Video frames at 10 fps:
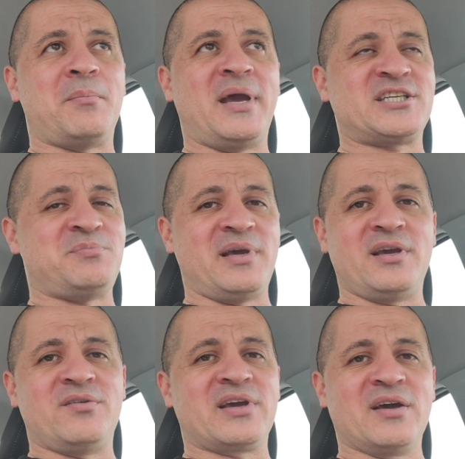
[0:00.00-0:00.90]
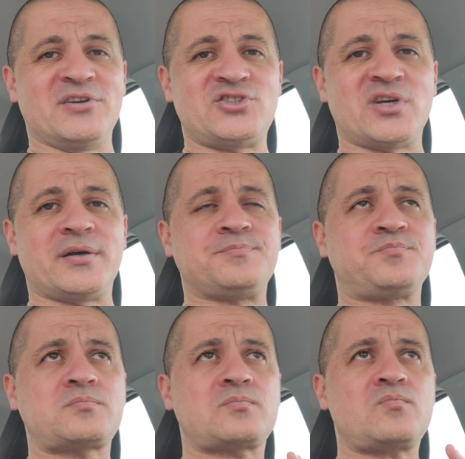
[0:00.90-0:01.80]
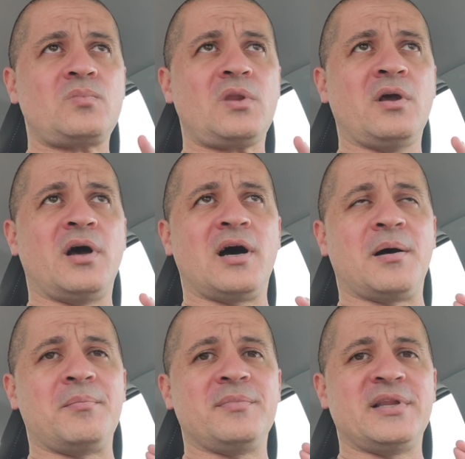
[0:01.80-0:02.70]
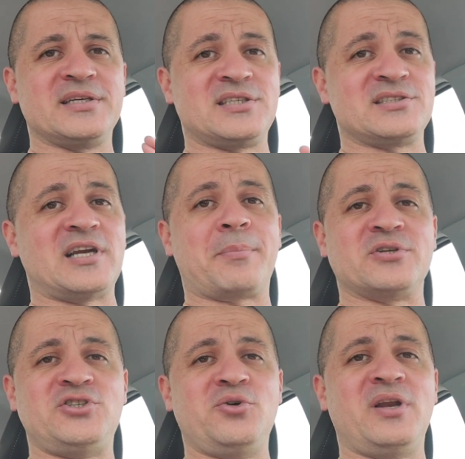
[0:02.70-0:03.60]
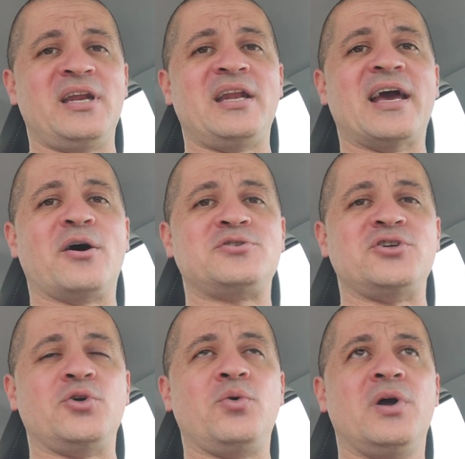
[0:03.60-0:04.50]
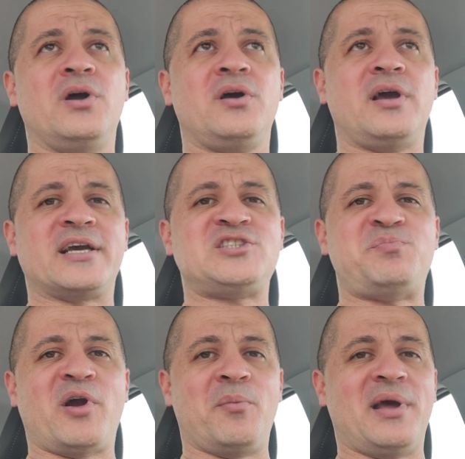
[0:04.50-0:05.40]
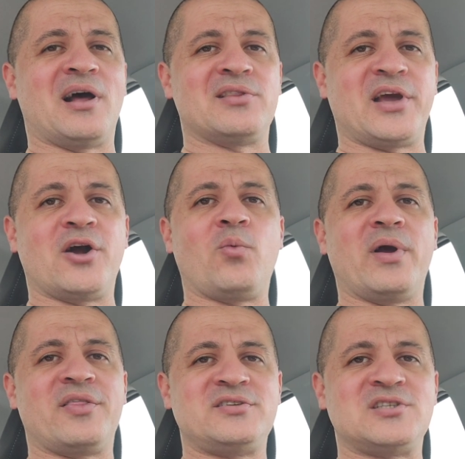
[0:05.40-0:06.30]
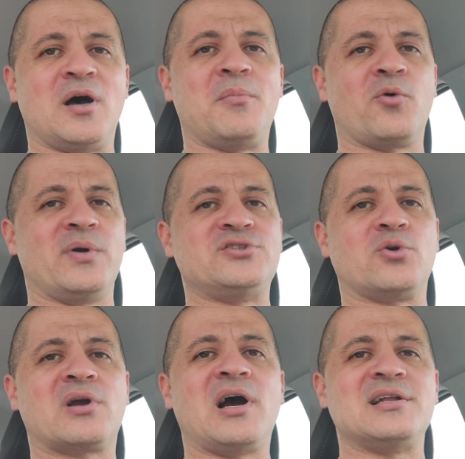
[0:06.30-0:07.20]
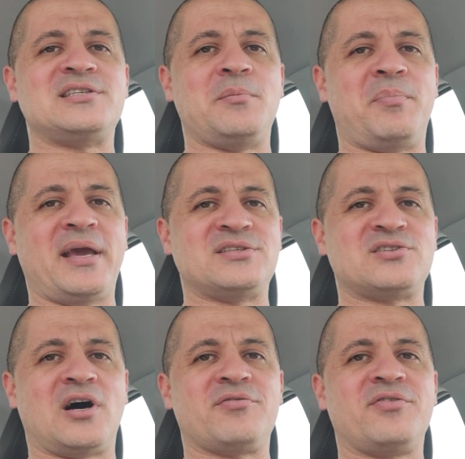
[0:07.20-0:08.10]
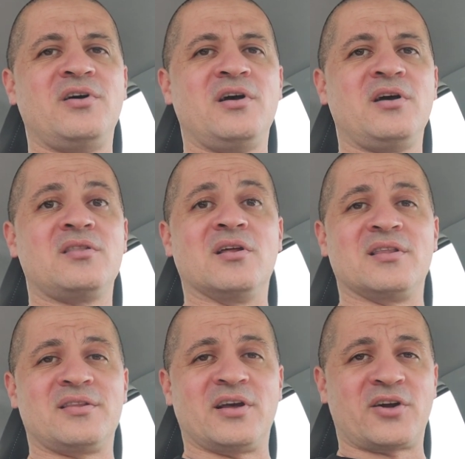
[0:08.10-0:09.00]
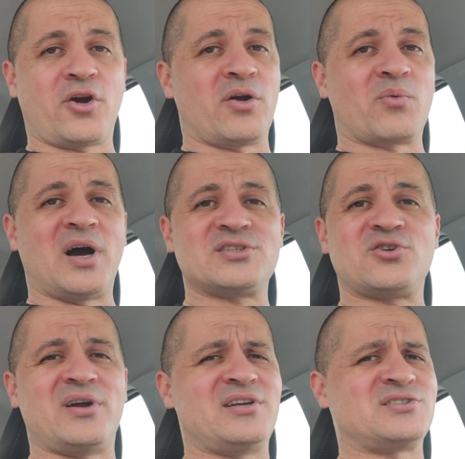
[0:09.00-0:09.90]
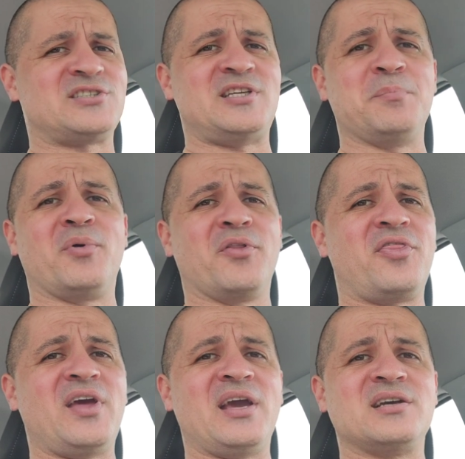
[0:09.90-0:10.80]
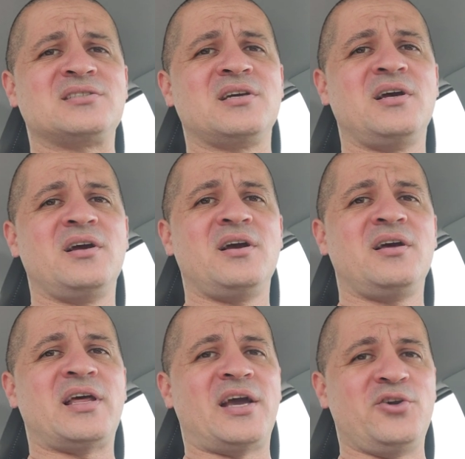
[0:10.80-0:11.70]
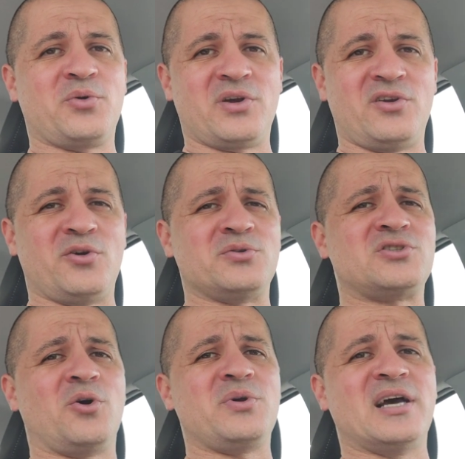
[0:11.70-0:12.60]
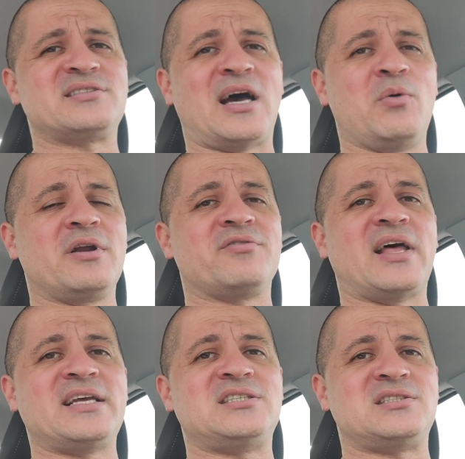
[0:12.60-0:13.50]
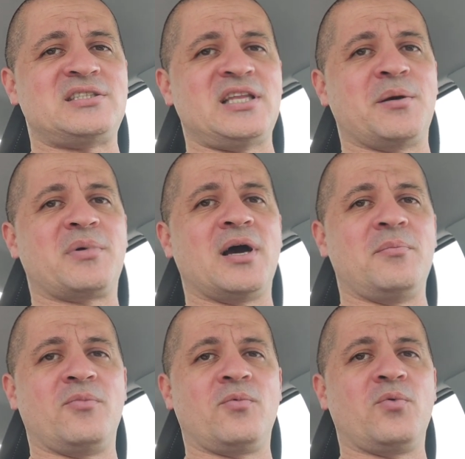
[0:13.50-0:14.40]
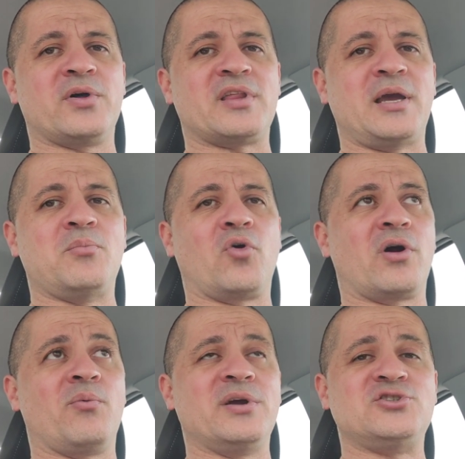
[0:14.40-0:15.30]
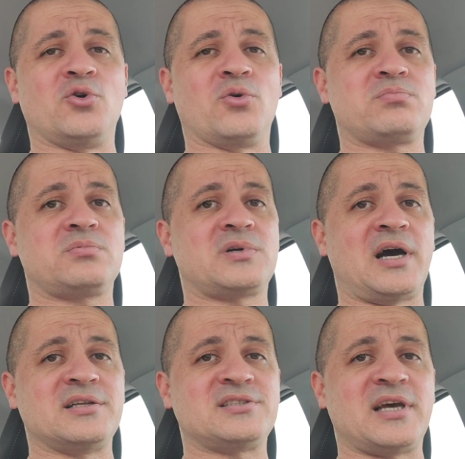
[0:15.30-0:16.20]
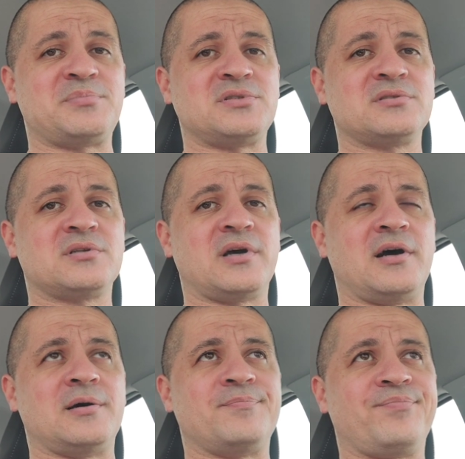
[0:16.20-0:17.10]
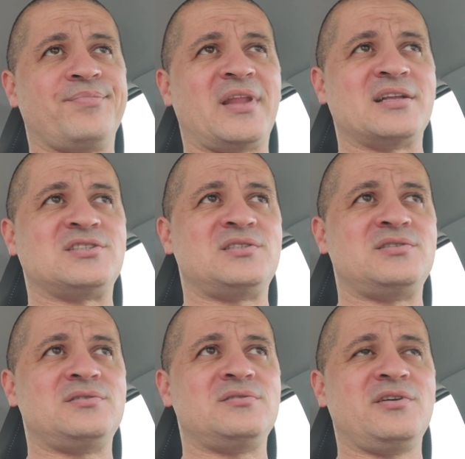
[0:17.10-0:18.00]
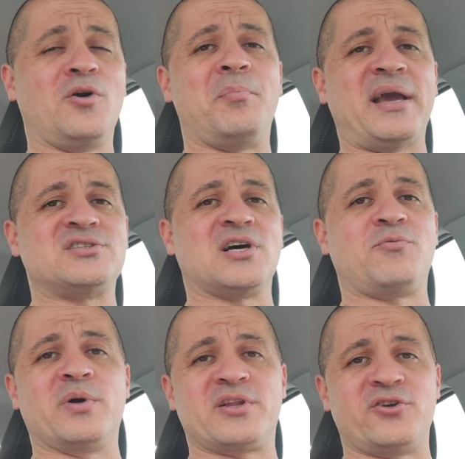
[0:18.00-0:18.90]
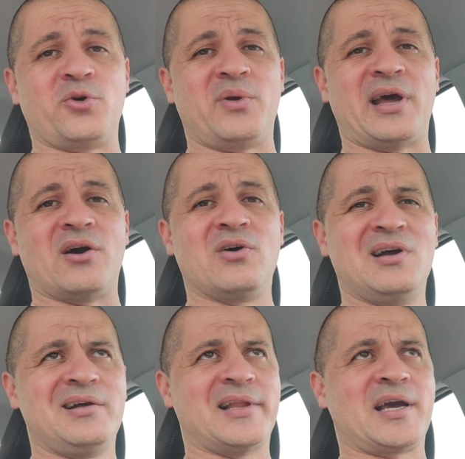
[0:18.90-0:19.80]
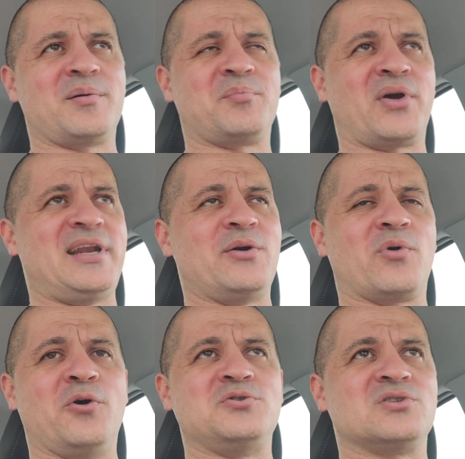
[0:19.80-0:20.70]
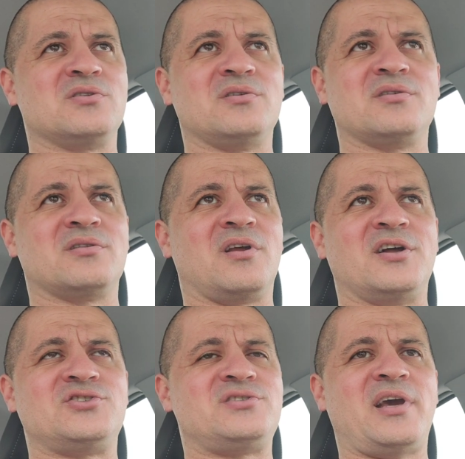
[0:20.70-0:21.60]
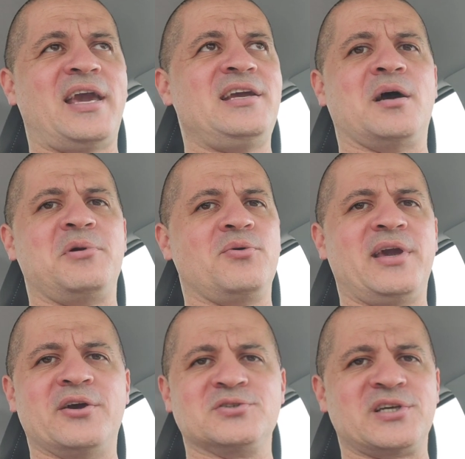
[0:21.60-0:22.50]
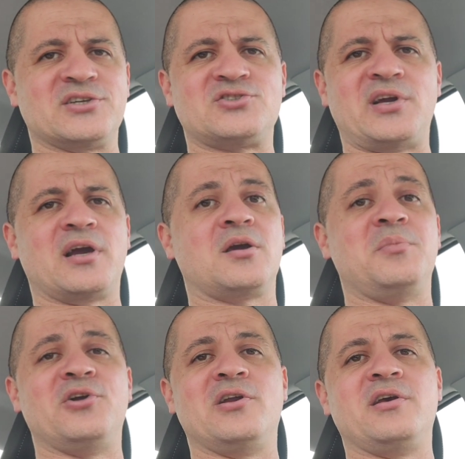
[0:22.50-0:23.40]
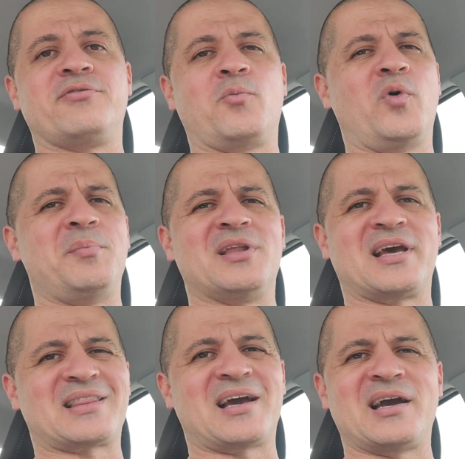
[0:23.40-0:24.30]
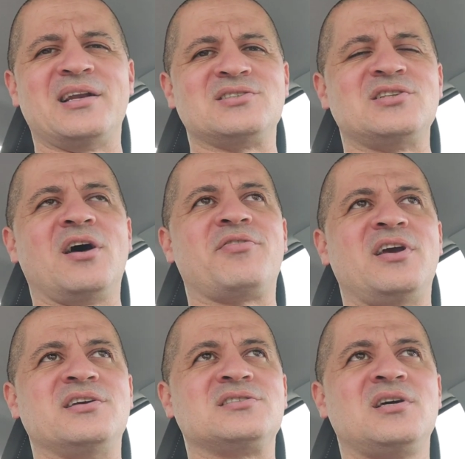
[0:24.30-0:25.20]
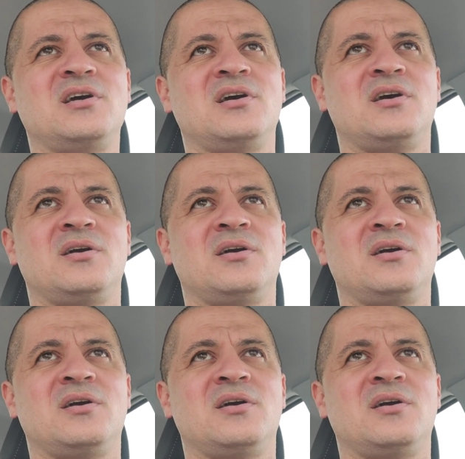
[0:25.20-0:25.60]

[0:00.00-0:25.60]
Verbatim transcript: that makes me even give a shit. Um, this is an opportunity now to experiment on there with some original content based off the, the current roster. And there's simple things that you can do. So yes, I would have liked to see them come with a more original concept um, that's you know, based off what they're doing now. Like Brandi Rhodes launched AEW Heels yesterday, a community from women. Like that kind of stuff is